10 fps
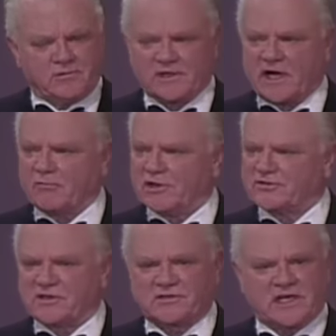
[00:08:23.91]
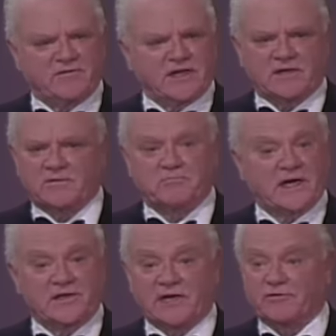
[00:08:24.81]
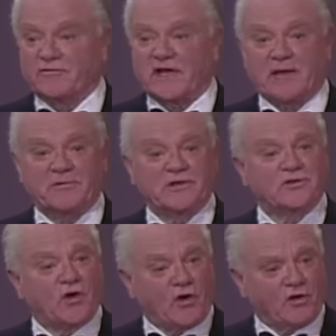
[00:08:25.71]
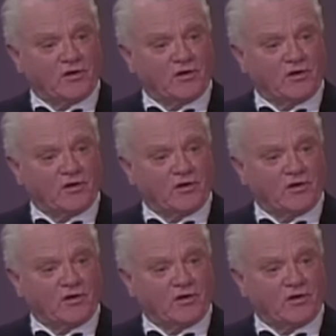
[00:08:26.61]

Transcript: without which this evening might never have happened at all.